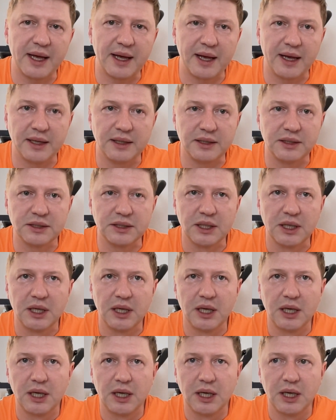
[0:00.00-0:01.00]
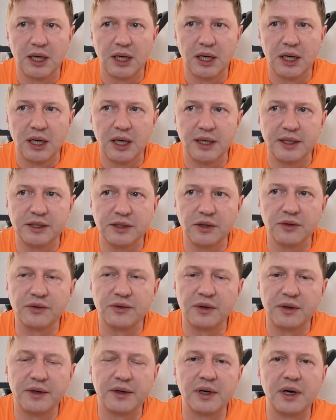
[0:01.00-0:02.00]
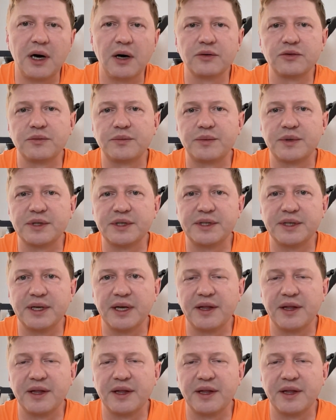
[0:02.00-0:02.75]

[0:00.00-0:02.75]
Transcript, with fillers: and it's not clear how to proceed.